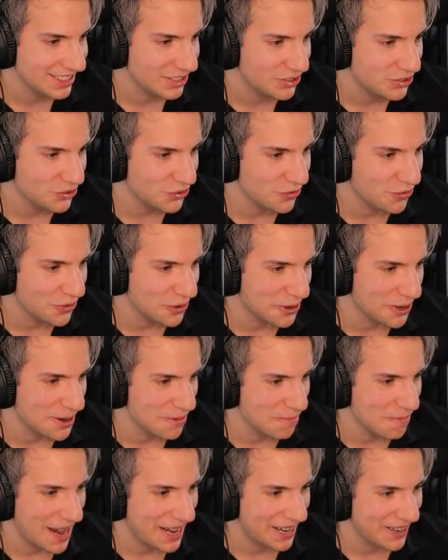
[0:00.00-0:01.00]
So for
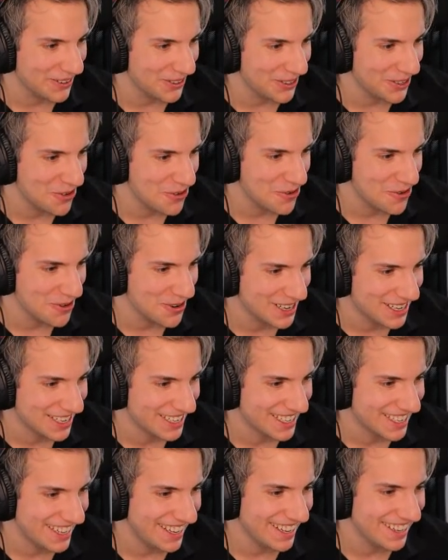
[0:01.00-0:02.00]
Michael, who
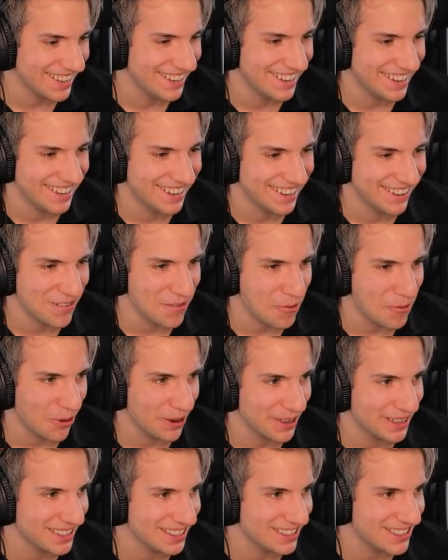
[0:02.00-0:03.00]

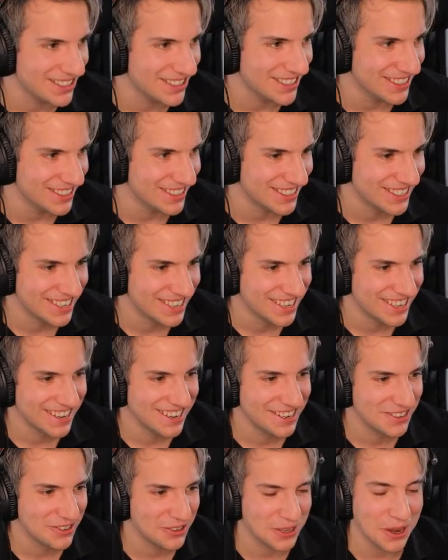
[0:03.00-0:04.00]
wanted to
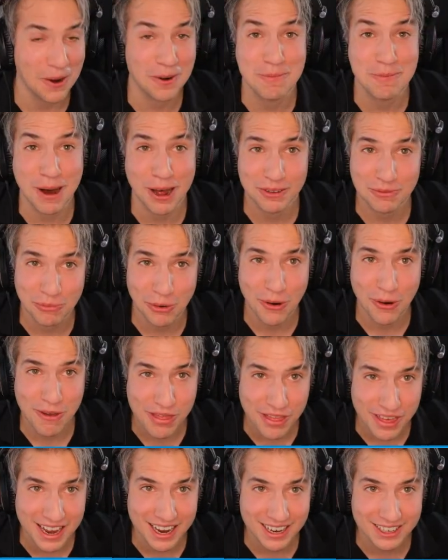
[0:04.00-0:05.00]
talk about more
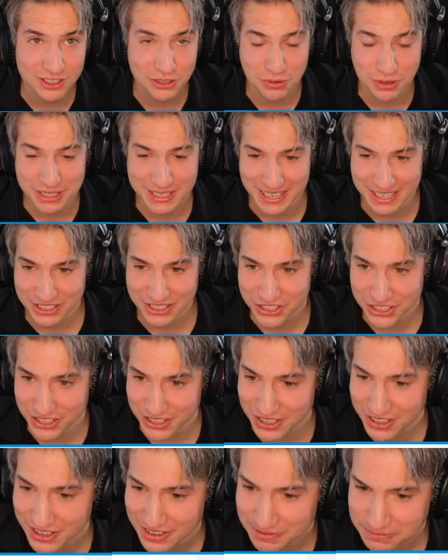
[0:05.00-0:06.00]
things
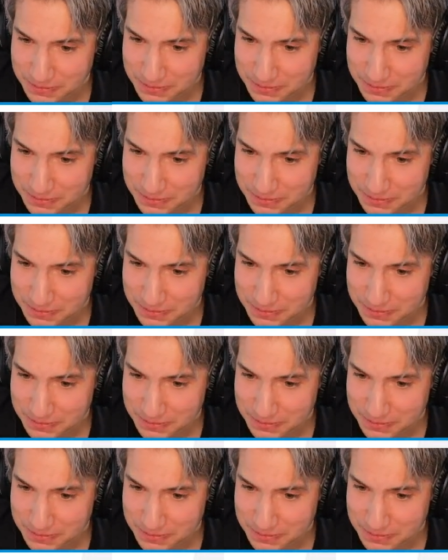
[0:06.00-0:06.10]
residential.